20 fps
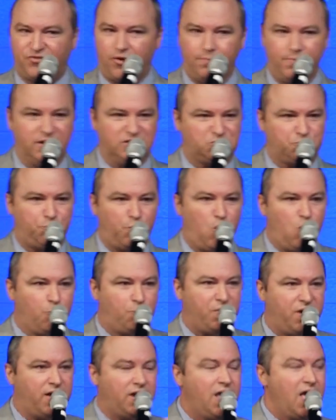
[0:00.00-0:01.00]
from this
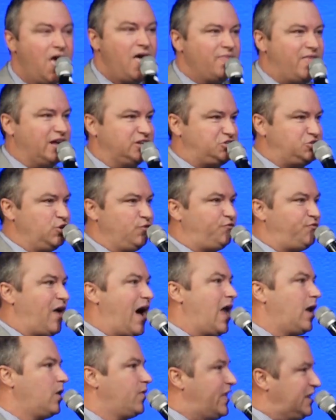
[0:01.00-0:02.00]
pulpit that you
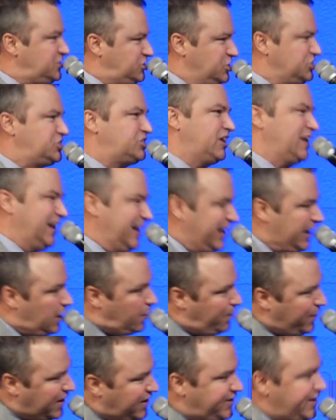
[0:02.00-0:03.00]
follow that's just a
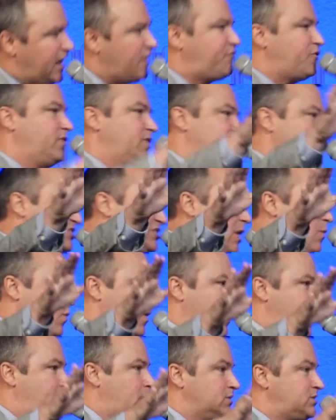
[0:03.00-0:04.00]
little bit different than
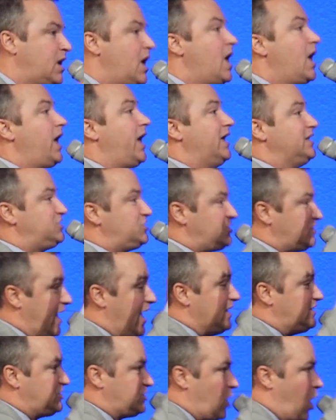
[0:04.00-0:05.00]
someone else. It's